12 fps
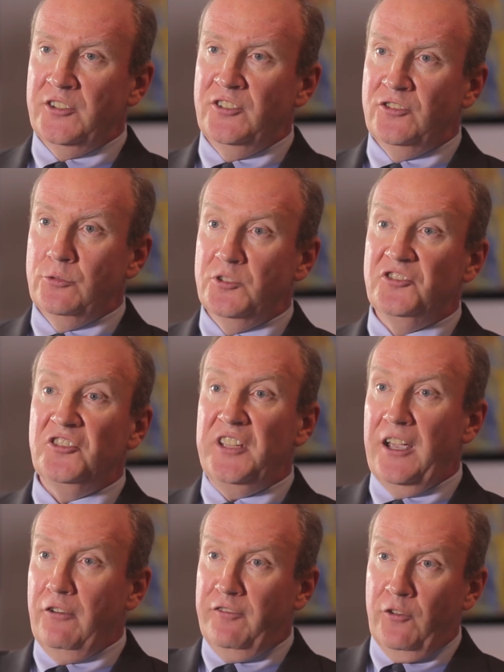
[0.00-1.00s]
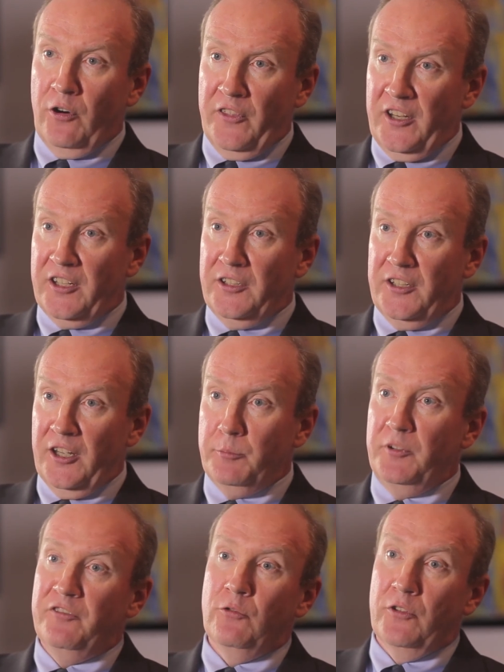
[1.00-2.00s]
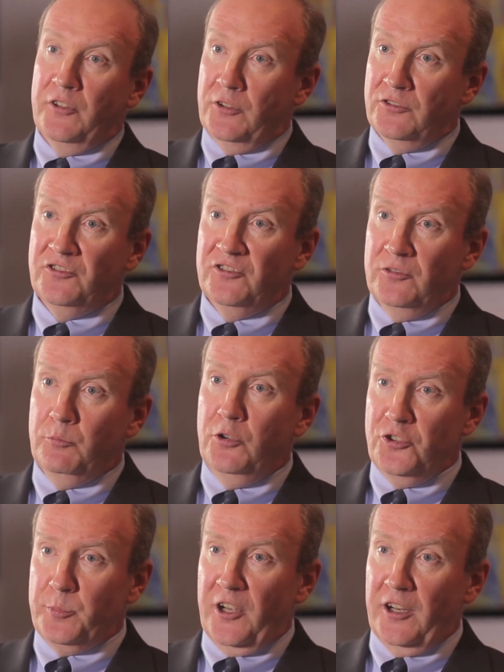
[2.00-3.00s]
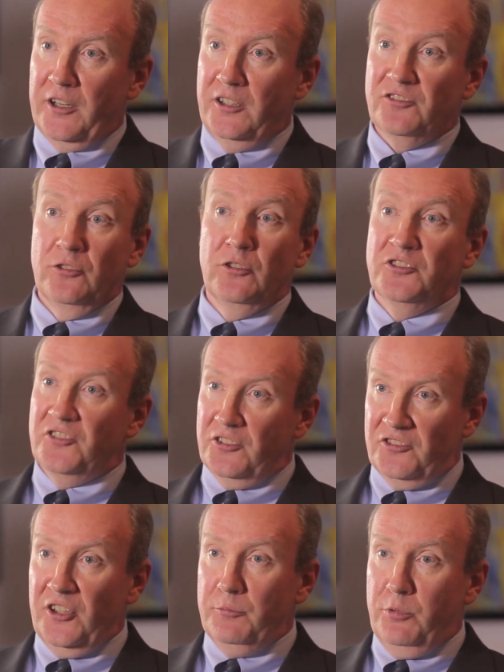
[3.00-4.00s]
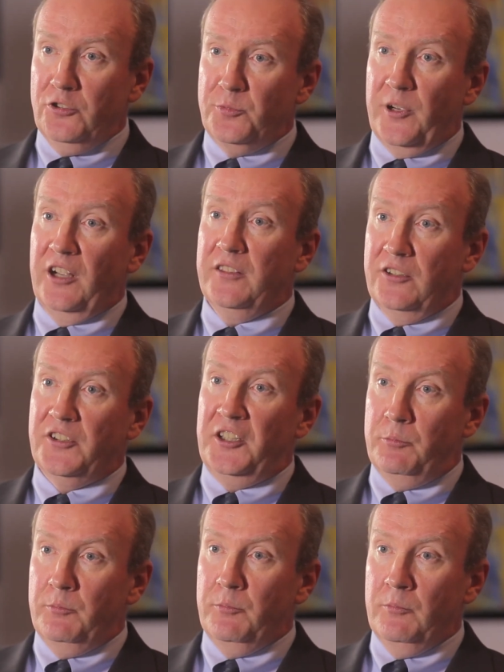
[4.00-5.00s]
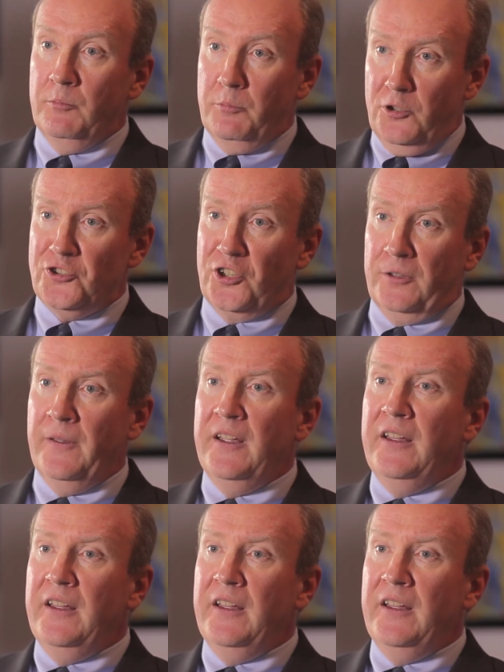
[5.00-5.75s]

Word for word: to do is see how far they can get before there's pushback. And as long as there's not pushback, they'll keep pushing.